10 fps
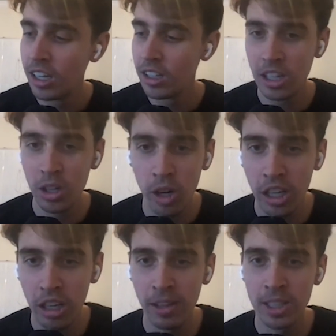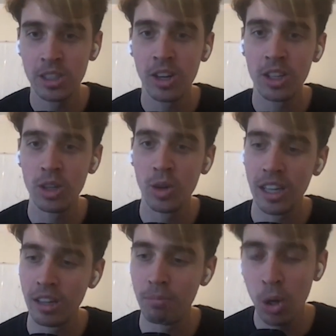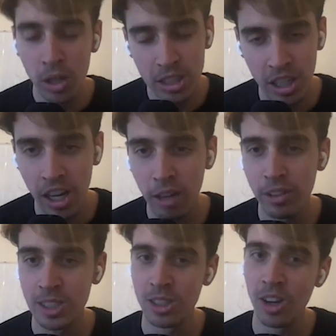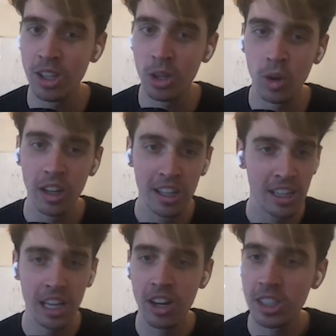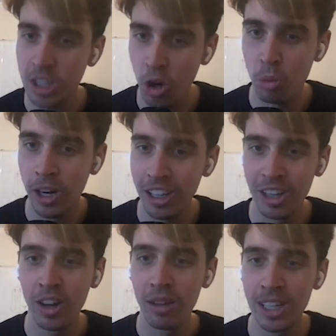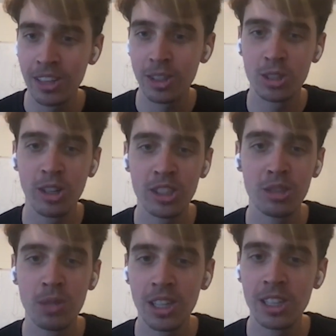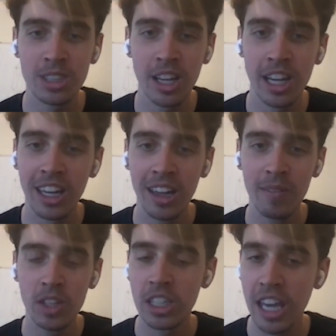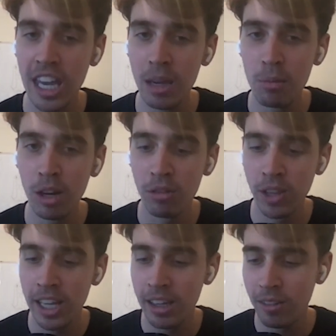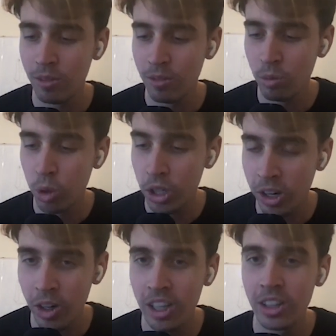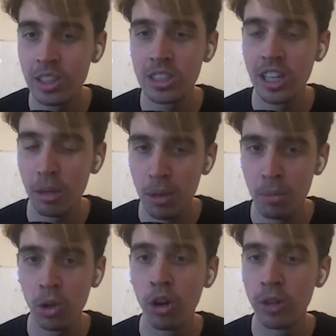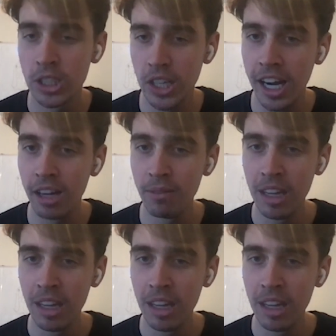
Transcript: New York, if I saw you in Bogota, if I saw you in October, you know what I mean? There started to be this like game of like recurringly seeing people over time.